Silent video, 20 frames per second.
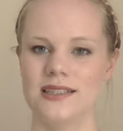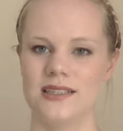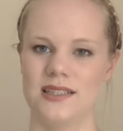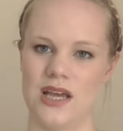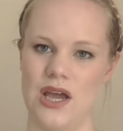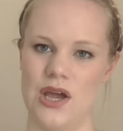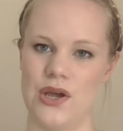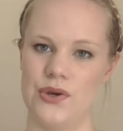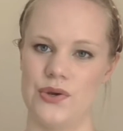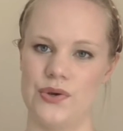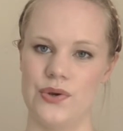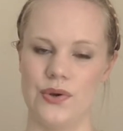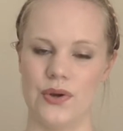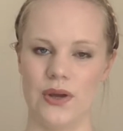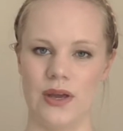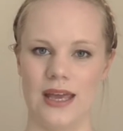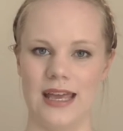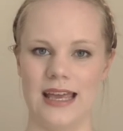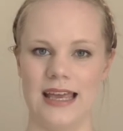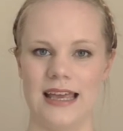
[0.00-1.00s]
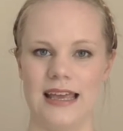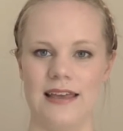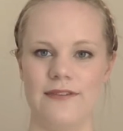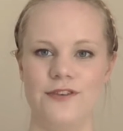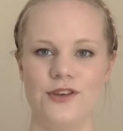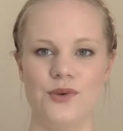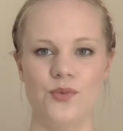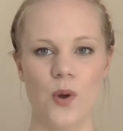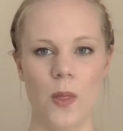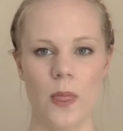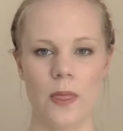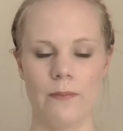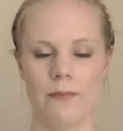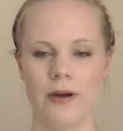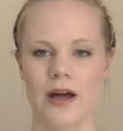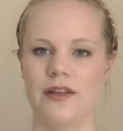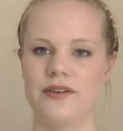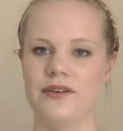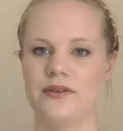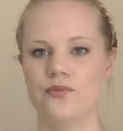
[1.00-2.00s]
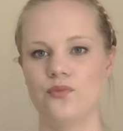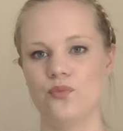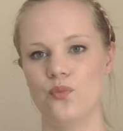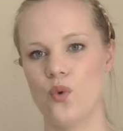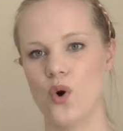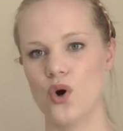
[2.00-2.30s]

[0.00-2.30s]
so if you want the bun,